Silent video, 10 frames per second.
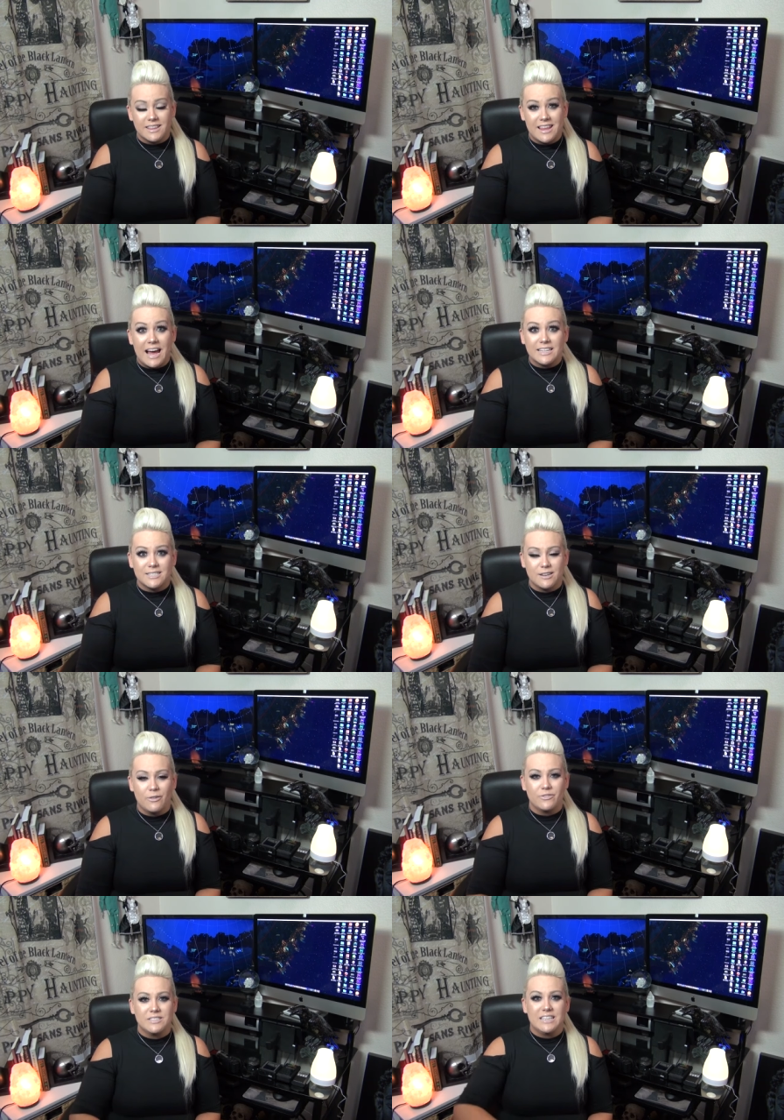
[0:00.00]
that
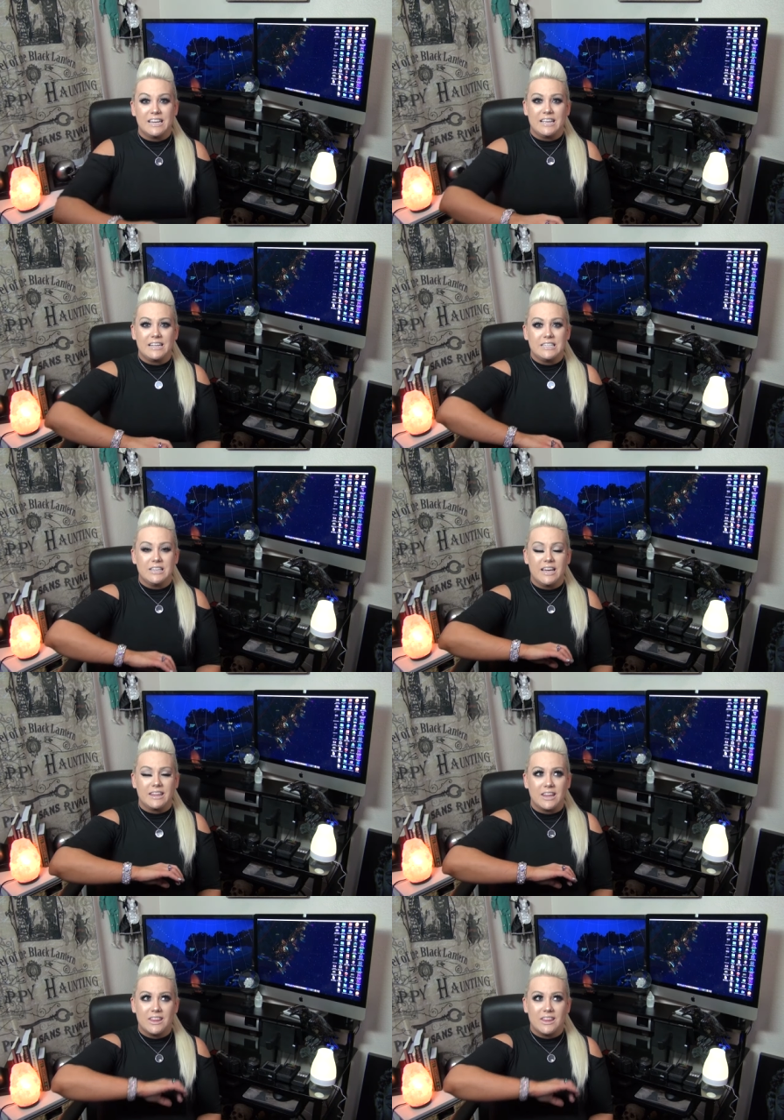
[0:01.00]
stuff is getting into like the